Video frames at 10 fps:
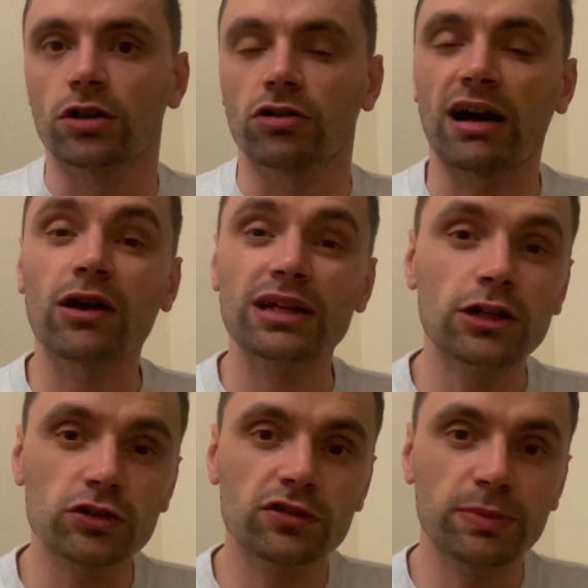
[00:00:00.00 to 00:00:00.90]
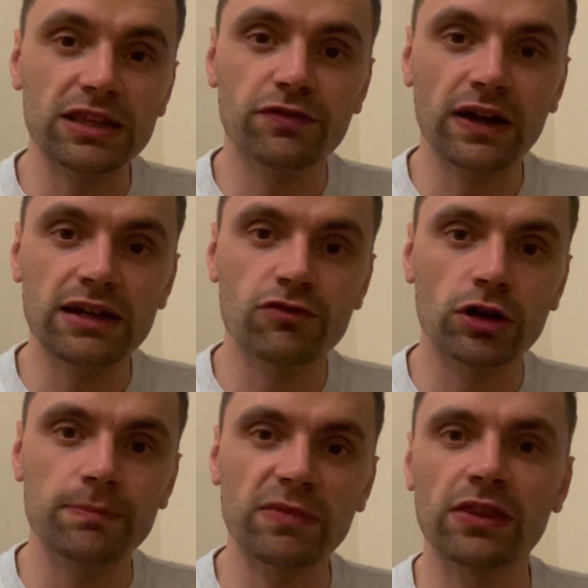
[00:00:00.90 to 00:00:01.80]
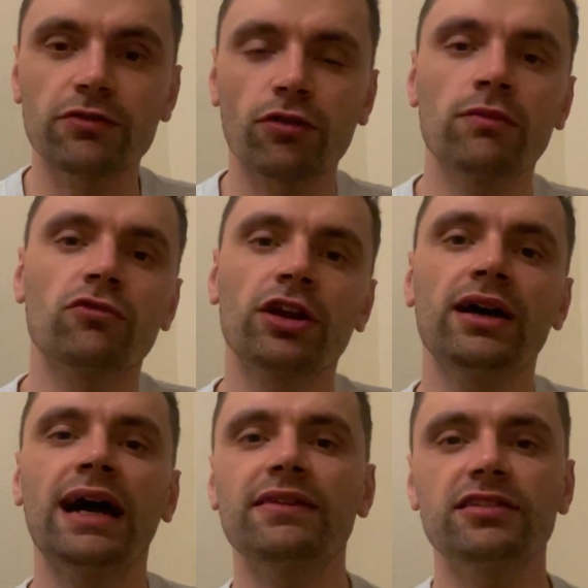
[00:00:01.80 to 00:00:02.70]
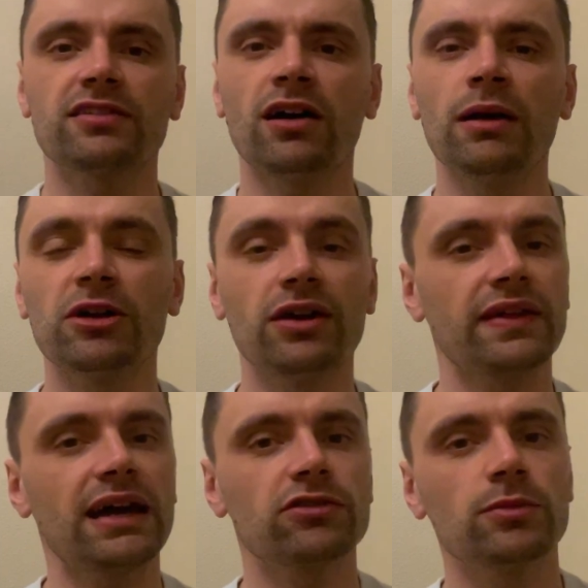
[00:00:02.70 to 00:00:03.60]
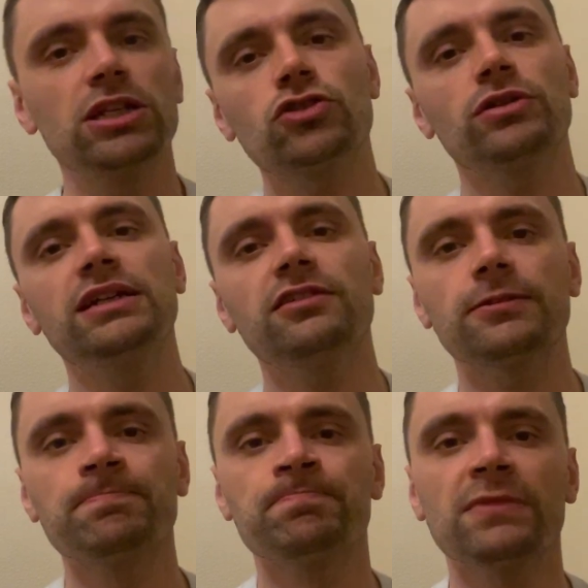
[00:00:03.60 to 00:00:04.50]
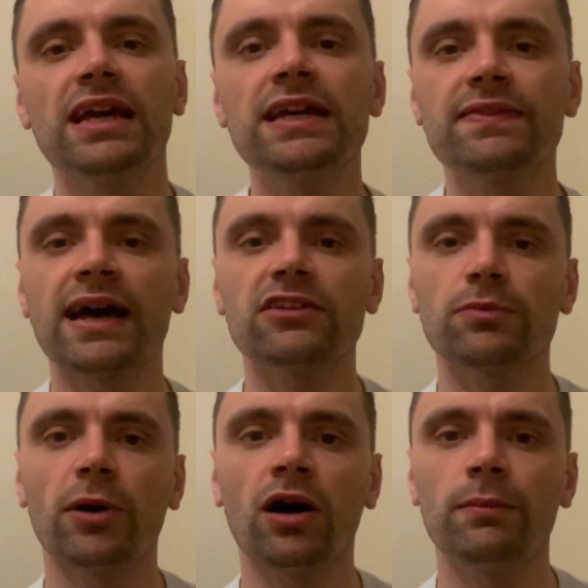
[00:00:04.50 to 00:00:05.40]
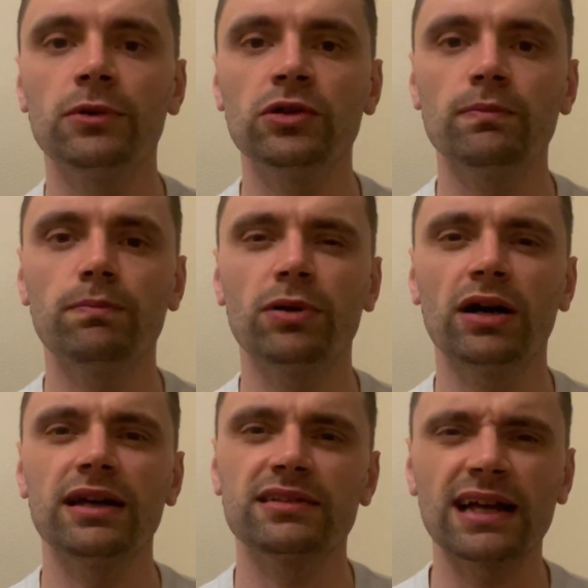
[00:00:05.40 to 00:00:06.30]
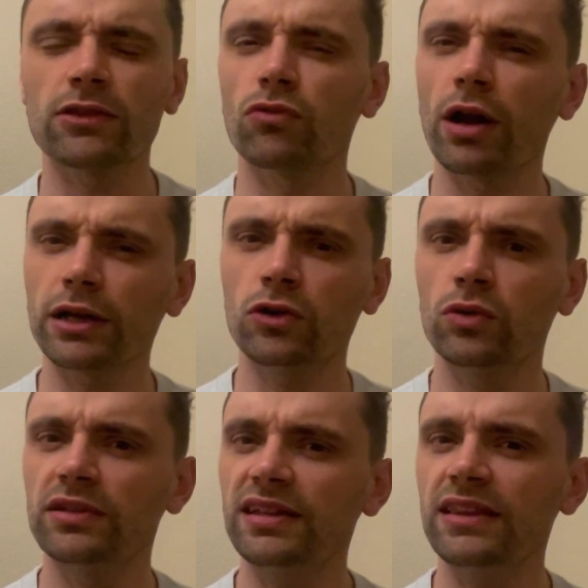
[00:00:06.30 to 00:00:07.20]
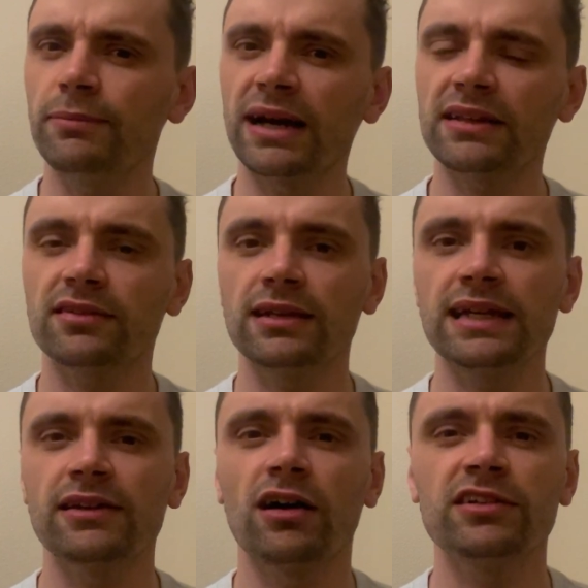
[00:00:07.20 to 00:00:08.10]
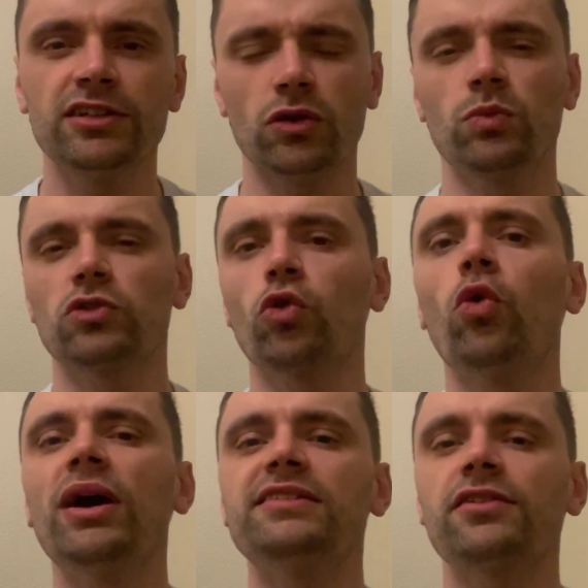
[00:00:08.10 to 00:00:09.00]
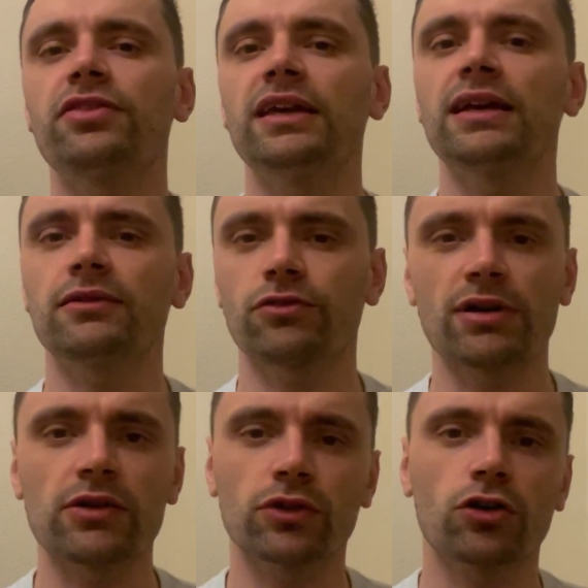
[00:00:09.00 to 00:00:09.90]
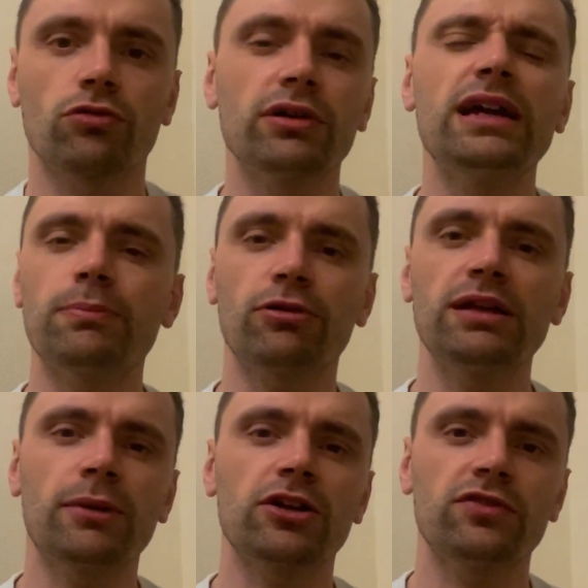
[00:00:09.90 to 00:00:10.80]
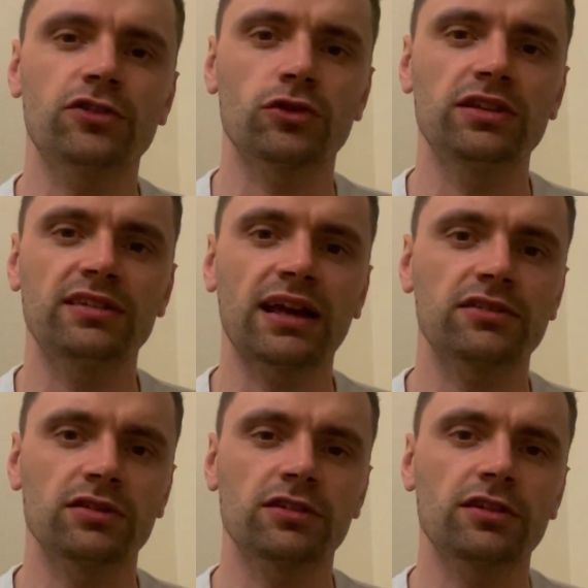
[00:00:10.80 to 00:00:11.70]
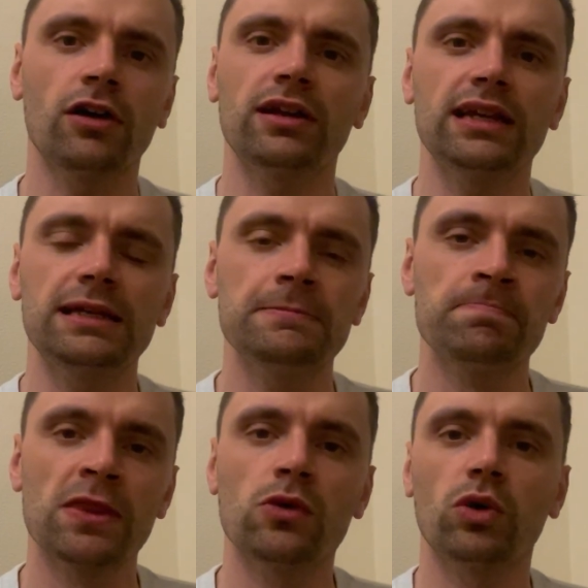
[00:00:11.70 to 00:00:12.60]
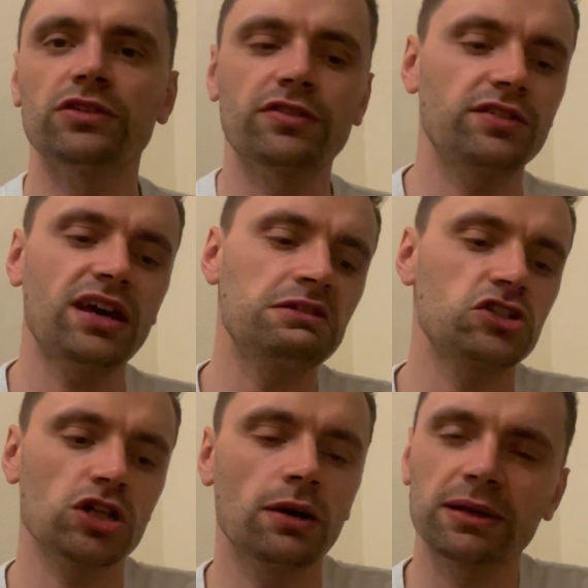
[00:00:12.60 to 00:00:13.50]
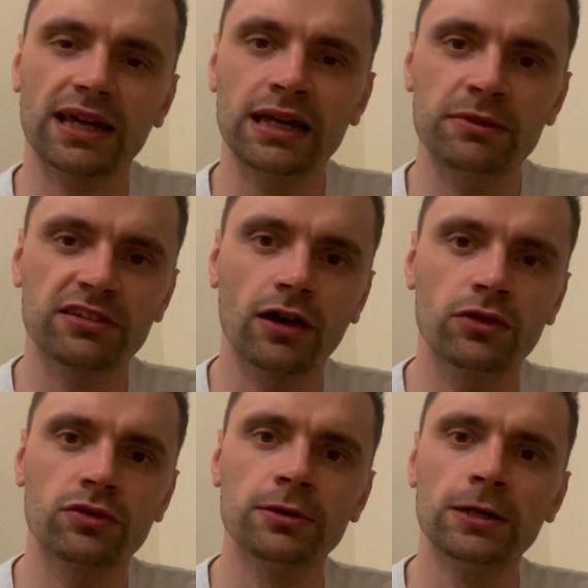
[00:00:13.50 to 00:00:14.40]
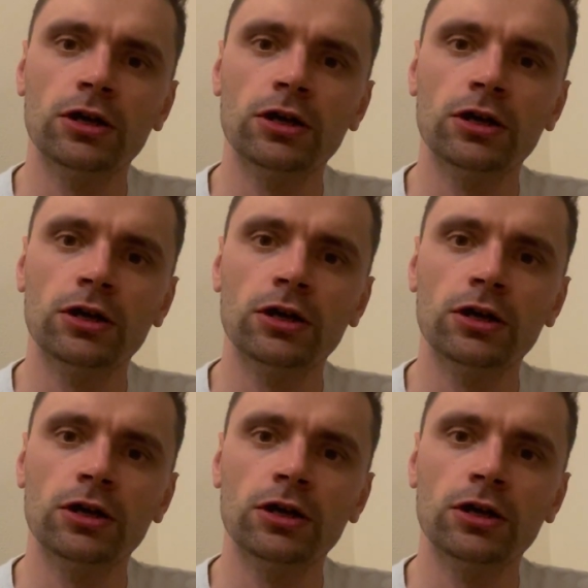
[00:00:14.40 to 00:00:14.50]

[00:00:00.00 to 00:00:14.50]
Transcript: Crowley looks to be the favourite and the front runner at this time. I know they have some injuries in that department, but is that the right call? Is he the man to lead Ireland? It was always a thing throughout the career, pretty much, of Johnny Sexton, certainly once the 10 shirt became his own,